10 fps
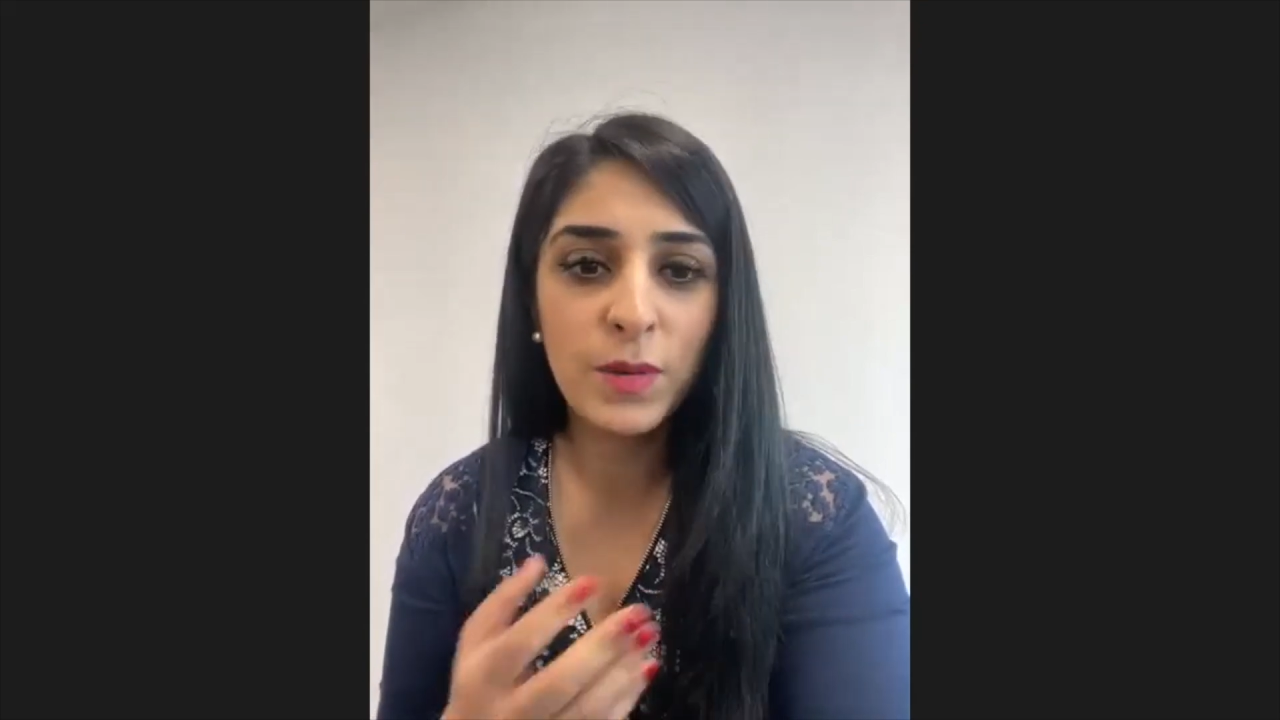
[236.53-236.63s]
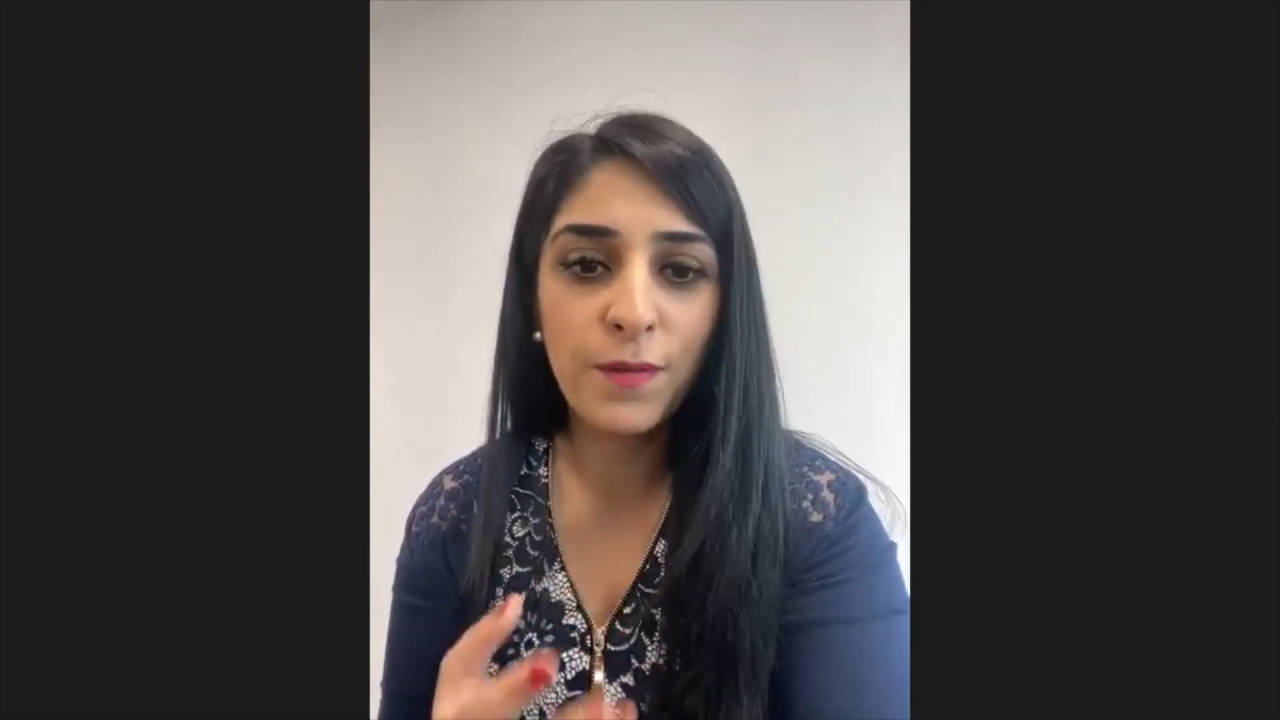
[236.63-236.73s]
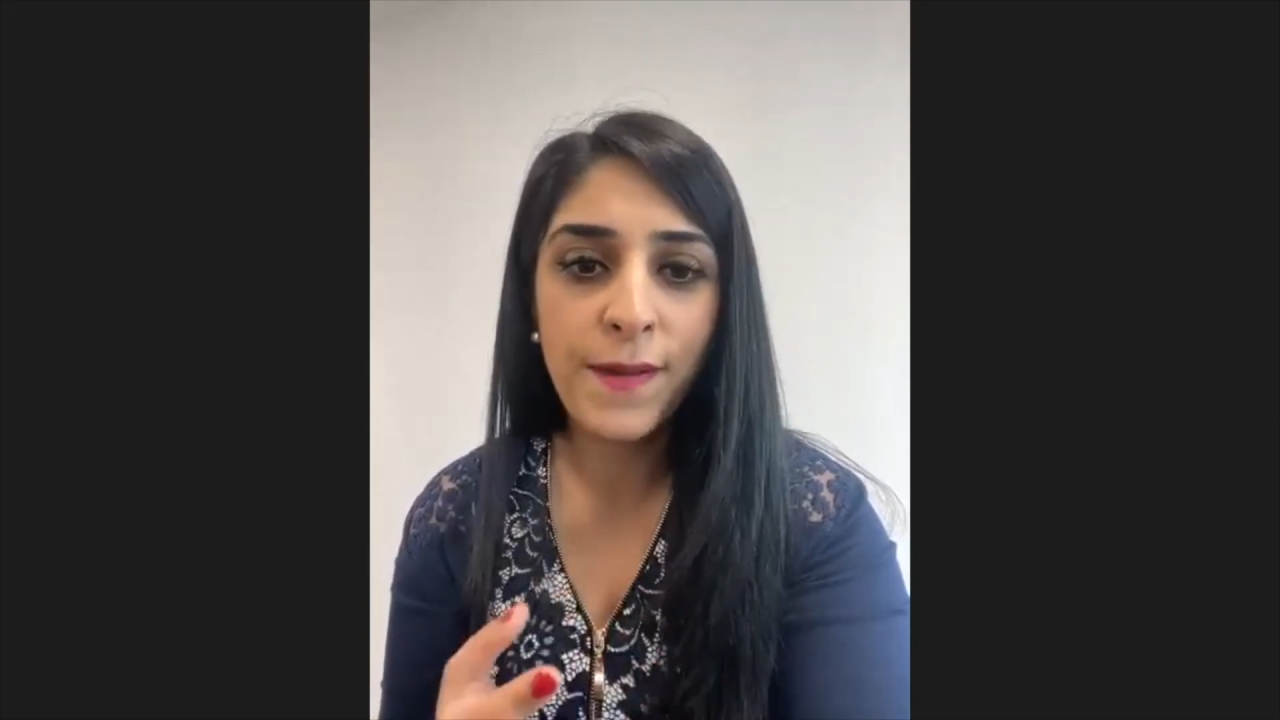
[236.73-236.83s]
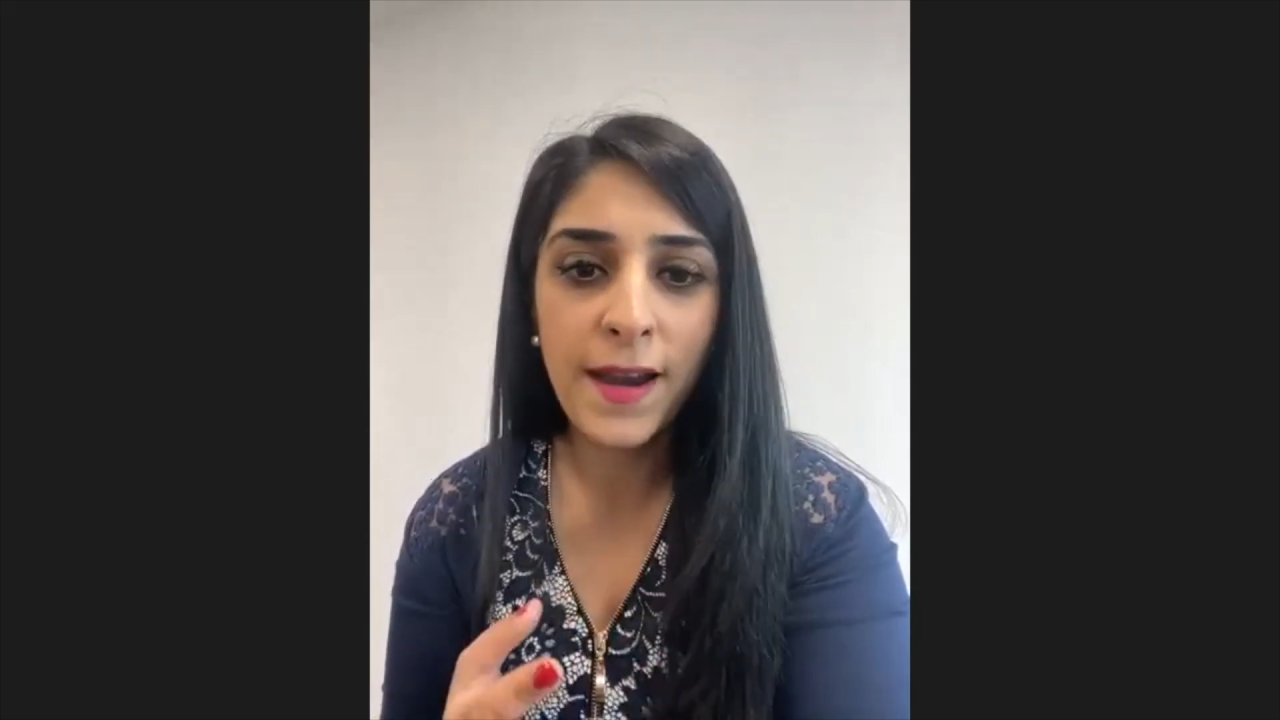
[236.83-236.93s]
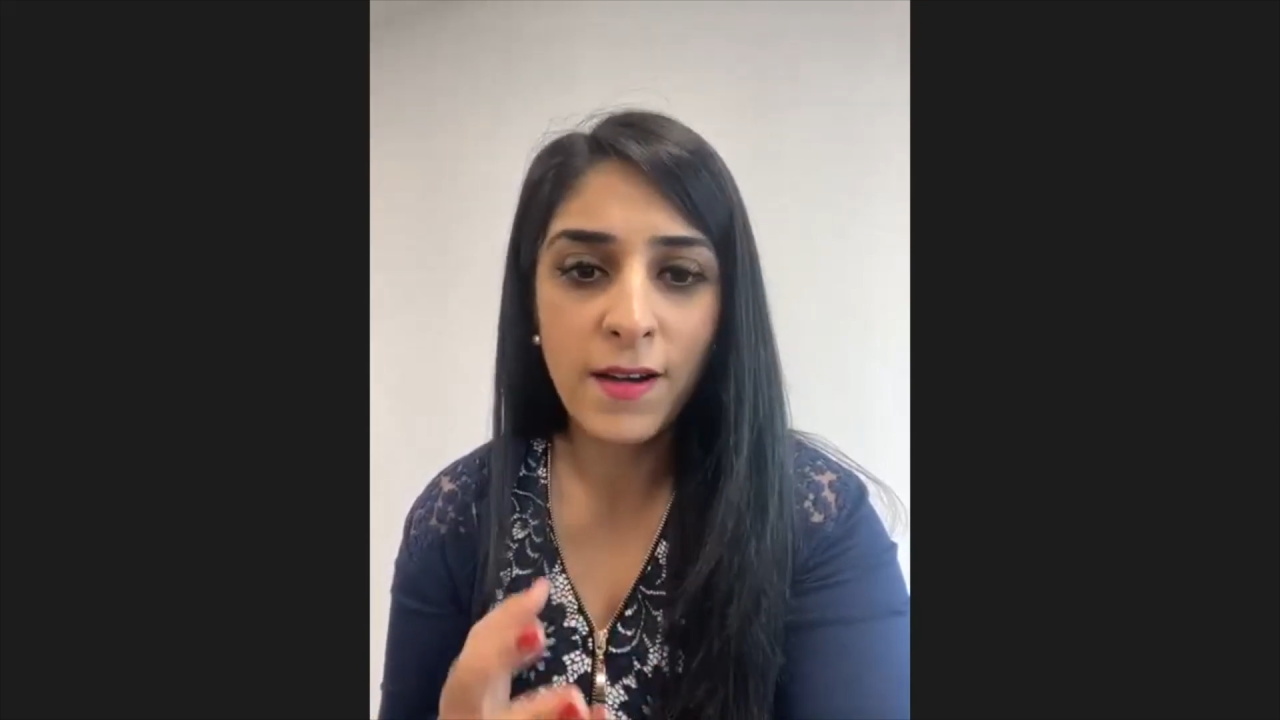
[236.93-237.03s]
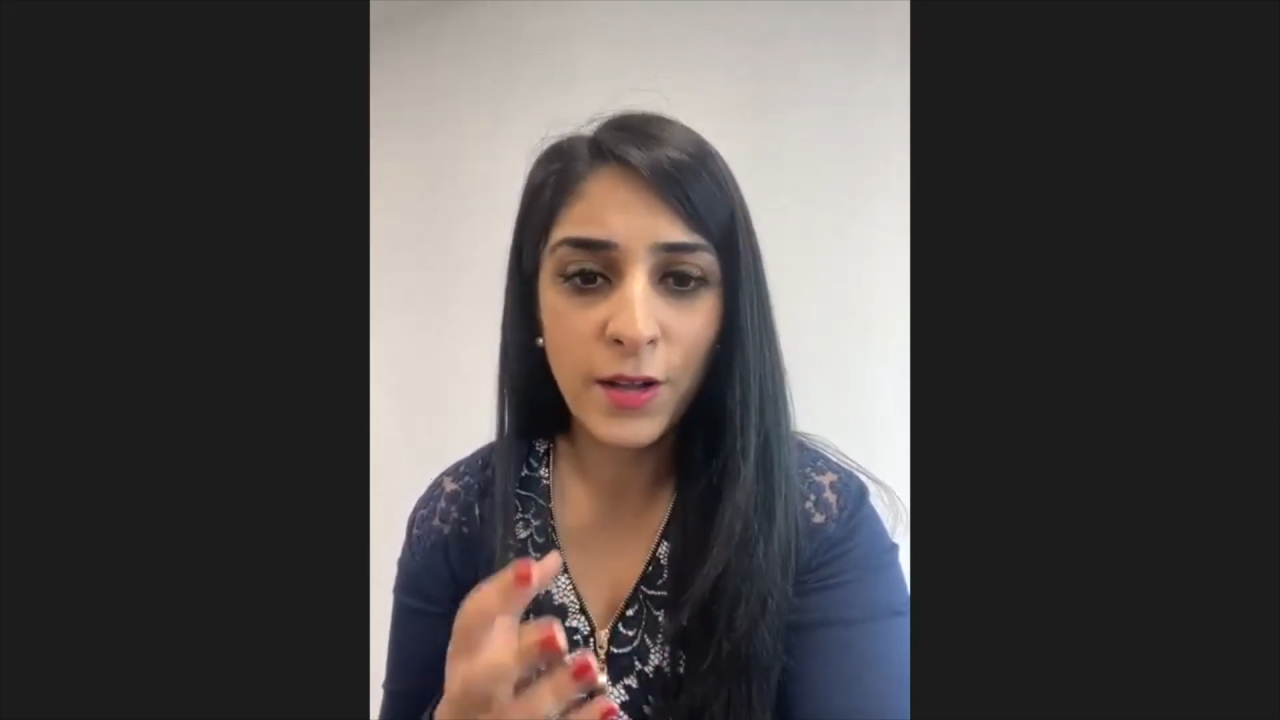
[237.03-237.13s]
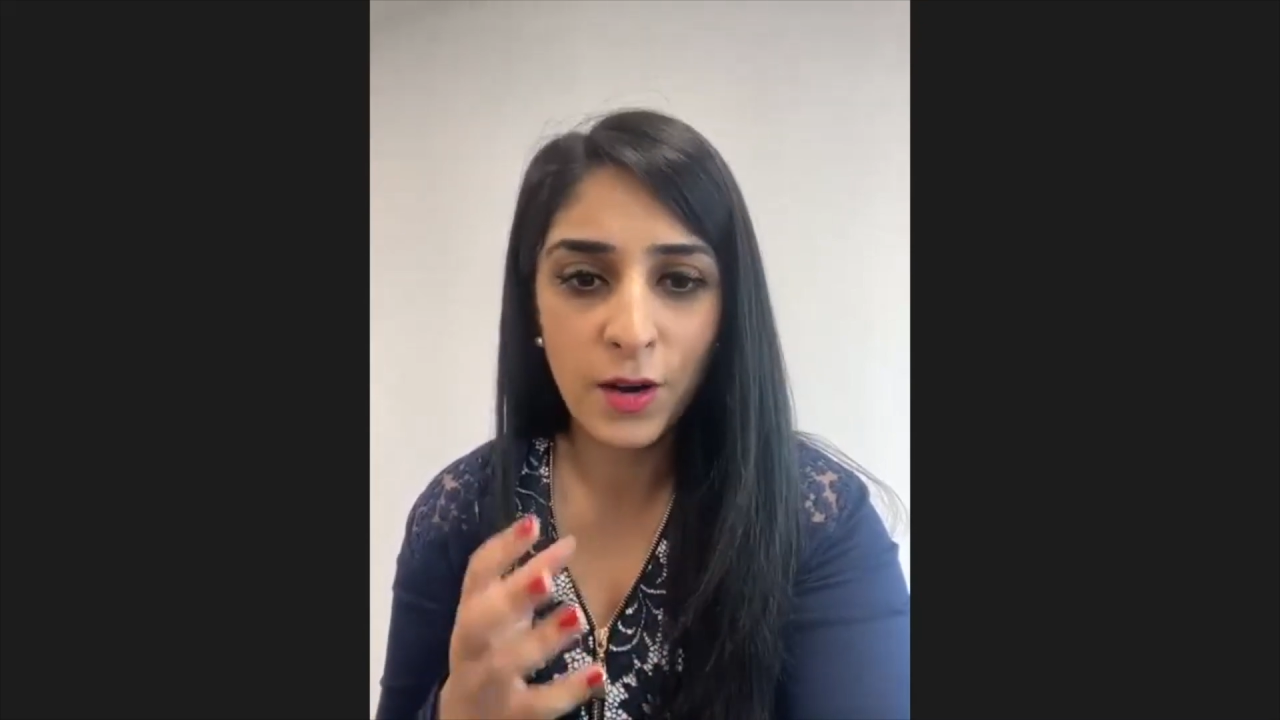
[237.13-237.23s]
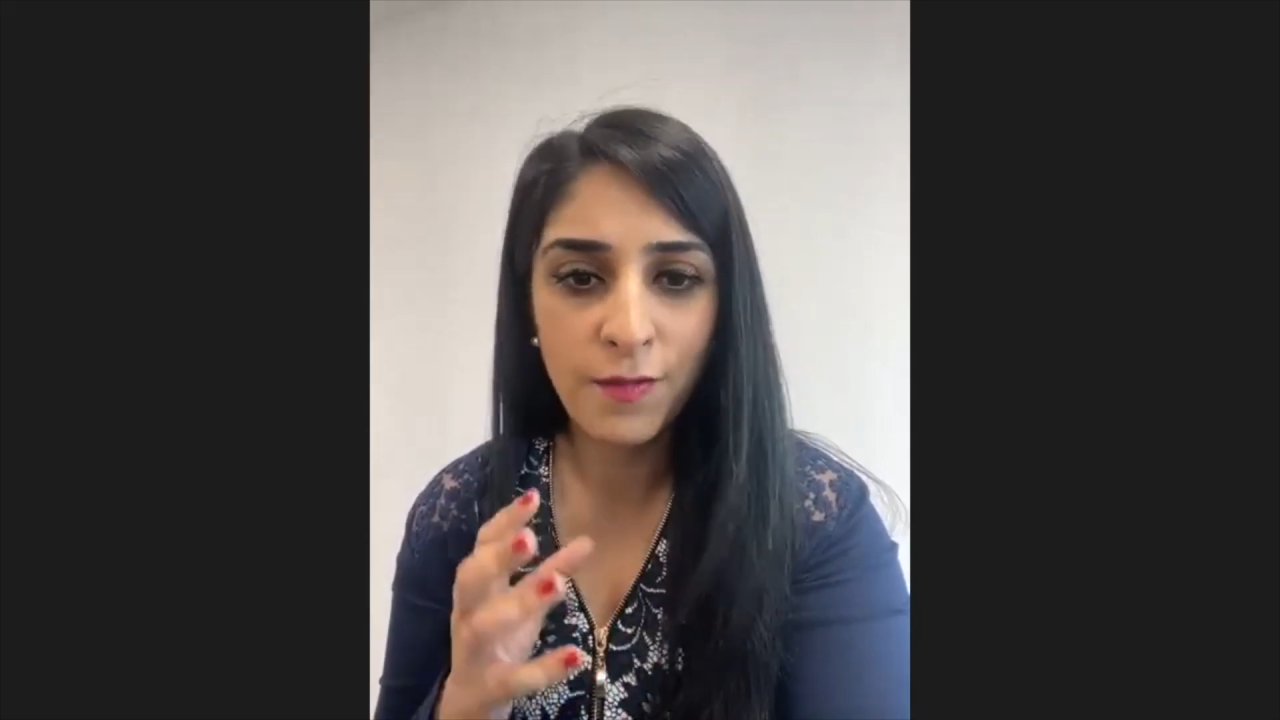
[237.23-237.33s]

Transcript: be fair,